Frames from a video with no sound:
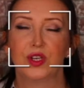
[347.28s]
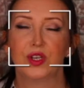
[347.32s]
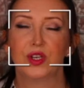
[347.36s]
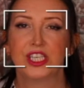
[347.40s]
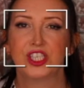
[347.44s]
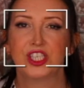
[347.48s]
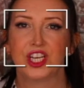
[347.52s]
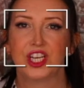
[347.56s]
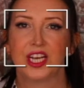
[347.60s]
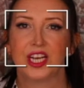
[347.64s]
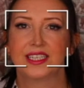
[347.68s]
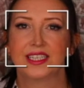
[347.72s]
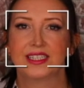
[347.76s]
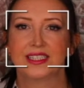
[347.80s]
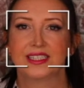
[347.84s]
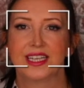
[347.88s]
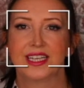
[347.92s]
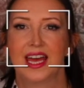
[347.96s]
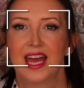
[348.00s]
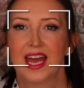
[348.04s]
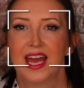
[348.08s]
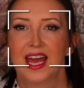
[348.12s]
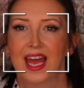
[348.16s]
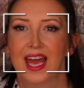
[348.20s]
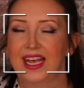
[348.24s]
reaches,
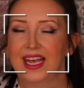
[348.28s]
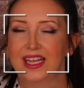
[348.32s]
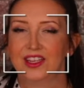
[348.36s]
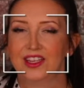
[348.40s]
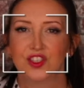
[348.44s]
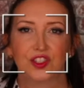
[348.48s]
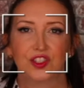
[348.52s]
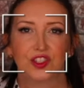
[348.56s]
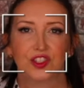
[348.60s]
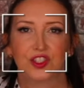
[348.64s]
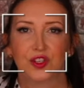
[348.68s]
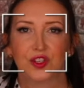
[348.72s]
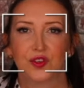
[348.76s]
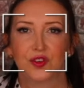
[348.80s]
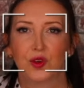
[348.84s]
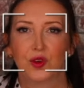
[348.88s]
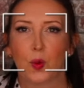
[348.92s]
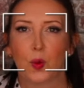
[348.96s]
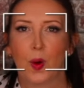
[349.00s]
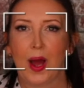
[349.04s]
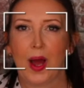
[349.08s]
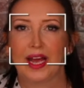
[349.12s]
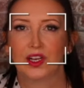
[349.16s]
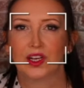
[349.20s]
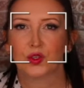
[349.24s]
it does do
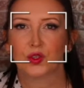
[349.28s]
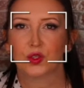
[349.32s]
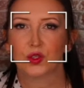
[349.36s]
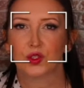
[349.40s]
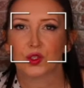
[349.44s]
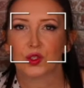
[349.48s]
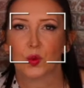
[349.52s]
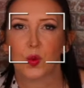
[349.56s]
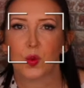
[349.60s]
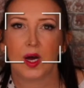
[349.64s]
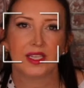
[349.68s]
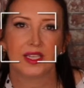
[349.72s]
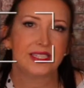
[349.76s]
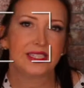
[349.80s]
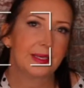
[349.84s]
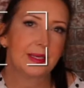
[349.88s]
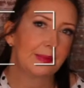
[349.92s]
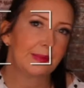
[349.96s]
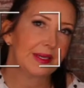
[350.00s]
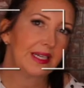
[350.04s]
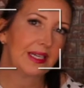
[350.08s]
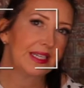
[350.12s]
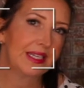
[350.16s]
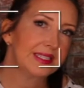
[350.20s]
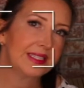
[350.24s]
quite good
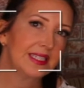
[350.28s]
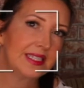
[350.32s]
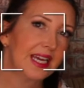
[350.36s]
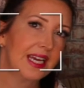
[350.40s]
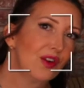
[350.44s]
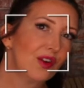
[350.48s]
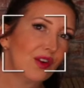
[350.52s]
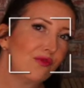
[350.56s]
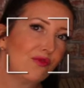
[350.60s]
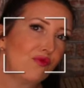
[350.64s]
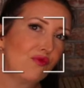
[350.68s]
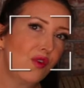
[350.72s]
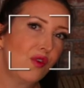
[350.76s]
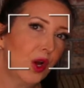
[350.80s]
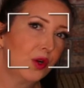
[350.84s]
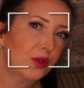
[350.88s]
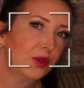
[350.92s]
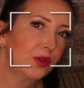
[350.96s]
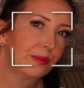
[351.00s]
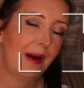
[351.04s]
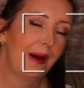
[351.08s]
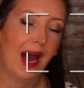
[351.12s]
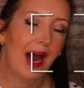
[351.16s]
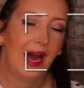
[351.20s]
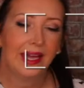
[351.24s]
quality because it is a
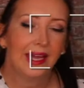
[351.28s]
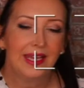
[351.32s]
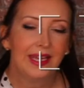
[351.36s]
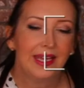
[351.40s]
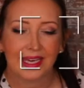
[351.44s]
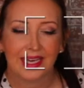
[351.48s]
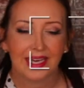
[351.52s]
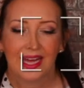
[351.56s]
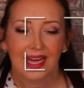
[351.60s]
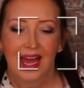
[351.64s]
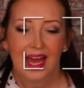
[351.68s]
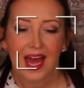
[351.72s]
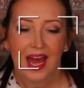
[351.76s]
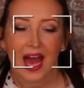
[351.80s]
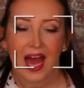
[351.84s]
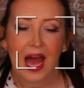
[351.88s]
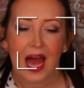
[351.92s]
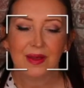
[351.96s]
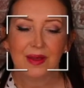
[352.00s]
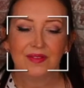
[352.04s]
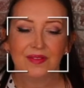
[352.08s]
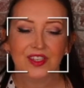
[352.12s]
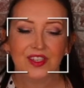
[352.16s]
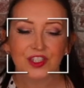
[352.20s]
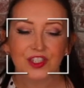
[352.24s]
Rode mic.
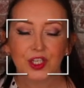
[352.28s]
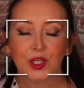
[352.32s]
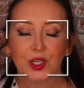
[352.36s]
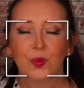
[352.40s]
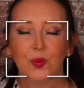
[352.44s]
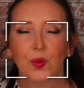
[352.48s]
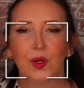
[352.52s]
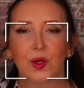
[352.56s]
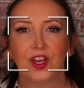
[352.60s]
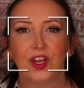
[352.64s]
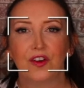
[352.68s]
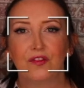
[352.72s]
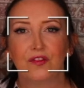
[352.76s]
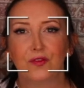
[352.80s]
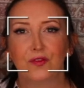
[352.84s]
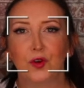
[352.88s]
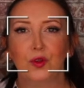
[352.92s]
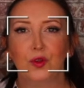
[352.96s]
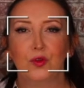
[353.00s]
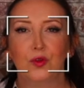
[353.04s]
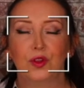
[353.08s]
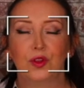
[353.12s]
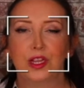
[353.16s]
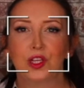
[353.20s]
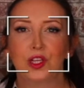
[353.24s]
Um, if you do want a
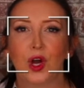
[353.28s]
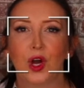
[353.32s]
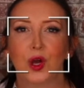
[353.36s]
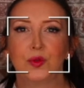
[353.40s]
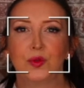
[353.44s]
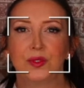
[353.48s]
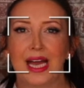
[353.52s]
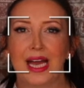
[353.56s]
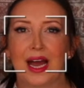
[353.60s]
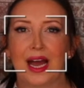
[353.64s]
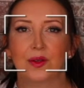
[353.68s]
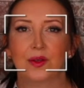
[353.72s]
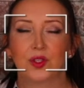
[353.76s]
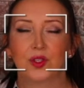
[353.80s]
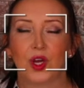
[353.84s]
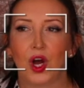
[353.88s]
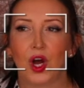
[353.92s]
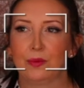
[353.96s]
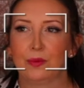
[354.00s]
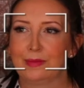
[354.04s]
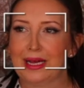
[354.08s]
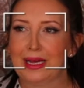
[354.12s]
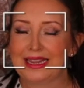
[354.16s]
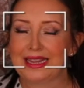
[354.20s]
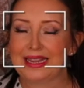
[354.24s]
full lowdown
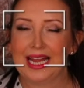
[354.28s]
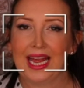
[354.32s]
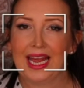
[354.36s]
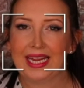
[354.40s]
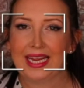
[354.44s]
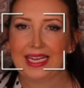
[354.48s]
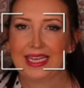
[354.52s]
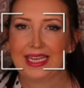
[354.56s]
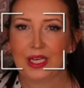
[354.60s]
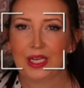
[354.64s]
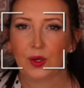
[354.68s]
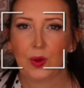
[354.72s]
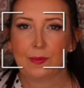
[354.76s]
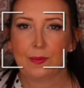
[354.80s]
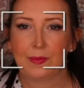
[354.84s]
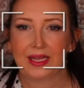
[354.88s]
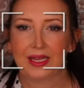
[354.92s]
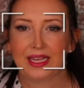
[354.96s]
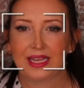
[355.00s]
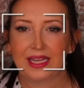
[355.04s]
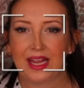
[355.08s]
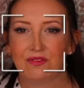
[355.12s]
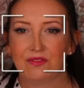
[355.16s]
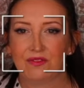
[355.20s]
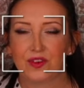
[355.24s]
on my lighting
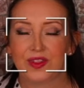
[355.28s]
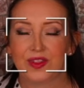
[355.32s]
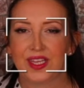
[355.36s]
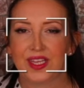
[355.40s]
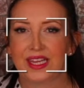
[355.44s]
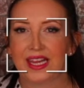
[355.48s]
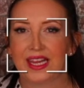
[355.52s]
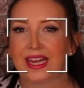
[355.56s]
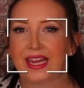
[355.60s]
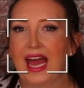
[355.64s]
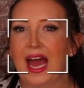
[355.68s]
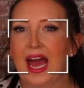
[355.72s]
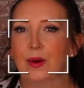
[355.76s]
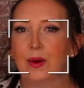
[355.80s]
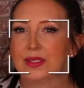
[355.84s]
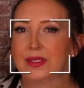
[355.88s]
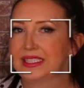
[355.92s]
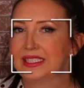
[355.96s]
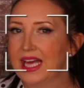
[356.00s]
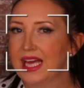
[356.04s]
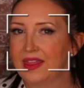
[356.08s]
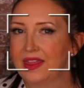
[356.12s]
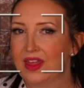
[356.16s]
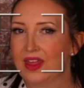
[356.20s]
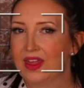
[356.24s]
equipment and everything, how
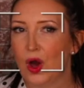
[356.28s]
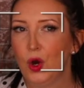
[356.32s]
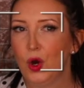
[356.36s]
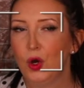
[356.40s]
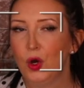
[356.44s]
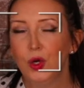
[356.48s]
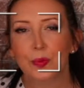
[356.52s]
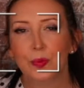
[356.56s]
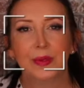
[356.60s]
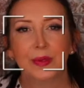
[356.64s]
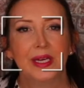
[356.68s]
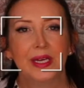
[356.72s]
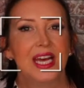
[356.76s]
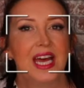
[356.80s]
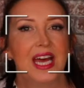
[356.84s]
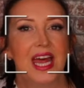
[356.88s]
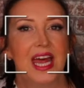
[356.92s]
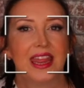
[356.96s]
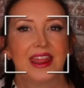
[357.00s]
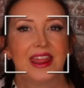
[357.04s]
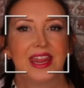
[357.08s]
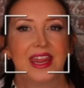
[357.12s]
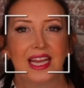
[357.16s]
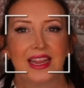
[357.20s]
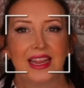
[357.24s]
I set that up,
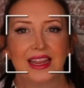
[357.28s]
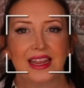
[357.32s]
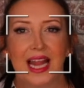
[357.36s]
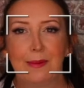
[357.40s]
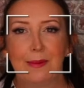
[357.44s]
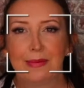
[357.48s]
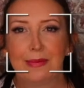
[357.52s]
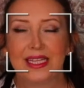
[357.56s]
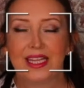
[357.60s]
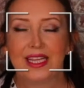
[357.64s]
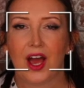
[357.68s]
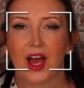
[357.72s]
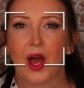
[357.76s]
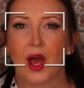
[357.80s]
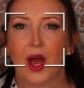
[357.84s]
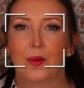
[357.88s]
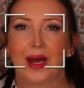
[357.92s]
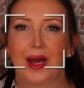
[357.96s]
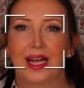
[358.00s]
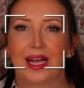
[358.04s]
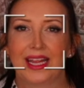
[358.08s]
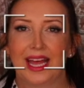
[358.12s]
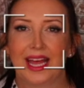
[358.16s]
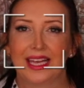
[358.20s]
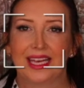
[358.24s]
then let me
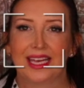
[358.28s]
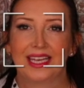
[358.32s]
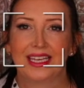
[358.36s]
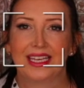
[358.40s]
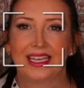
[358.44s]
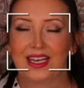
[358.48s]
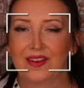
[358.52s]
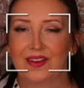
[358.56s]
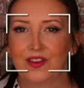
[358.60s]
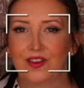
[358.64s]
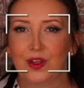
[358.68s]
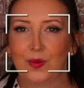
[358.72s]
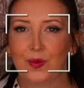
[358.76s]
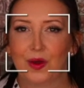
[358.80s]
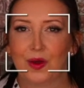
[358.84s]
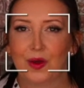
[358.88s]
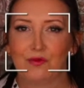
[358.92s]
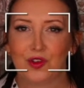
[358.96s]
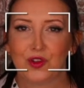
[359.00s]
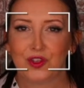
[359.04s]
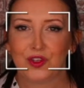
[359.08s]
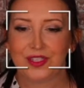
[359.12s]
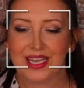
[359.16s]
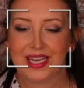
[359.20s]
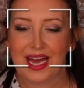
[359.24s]
know and I can give you a
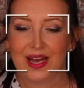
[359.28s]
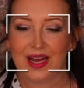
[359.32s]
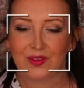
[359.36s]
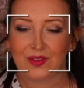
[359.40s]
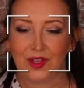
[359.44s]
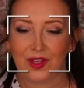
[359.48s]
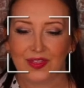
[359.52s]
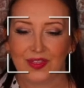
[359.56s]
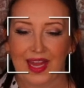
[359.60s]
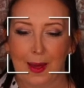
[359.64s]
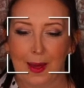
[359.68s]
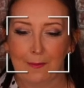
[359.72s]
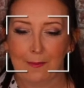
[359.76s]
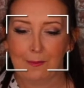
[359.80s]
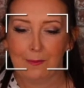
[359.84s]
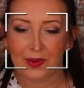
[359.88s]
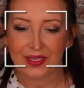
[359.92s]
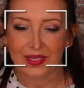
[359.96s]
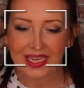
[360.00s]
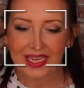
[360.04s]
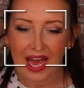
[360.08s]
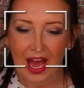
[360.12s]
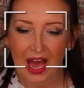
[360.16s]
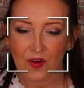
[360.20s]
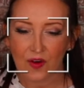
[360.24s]
rundown on that.
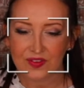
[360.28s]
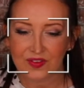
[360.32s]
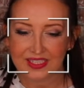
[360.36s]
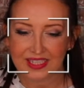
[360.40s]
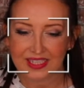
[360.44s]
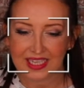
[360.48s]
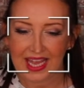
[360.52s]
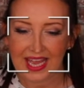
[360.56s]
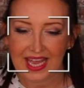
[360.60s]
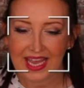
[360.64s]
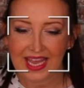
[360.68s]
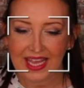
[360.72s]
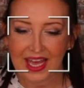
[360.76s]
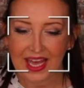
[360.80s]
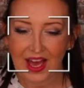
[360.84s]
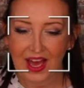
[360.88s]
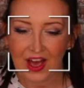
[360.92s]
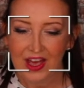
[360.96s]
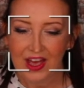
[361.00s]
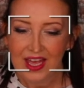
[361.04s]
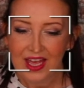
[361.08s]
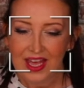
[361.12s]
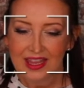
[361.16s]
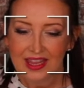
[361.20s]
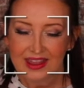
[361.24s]
But yeah, obviously
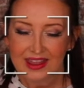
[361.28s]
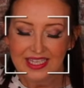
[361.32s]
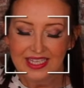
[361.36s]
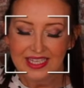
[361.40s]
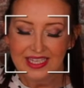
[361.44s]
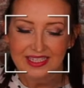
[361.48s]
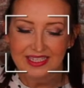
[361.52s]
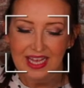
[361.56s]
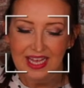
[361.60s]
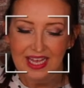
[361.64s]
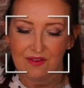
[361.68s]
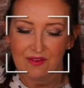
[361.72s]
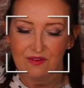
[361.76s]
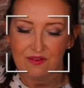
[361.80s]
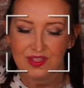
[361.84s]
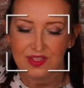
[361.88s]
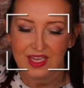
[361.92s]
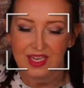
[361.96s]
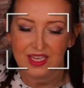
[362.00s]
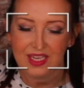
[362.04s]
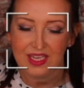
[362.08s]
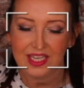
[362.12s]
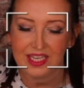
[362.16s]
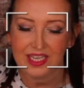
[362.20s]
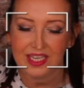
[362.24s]
here, this is
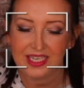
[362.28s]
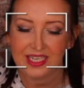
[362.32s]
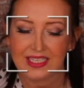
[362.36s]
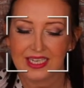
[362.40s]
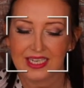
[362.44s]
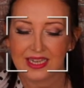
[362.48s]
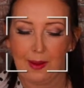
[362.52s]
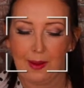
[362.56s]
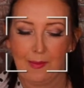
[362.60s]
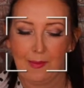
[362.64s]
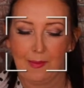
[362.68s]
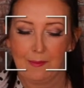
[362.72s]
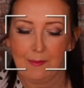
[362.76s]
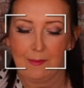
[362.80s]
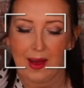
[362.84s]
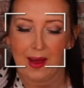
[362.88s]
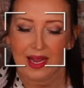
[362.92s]
everything. You can see that my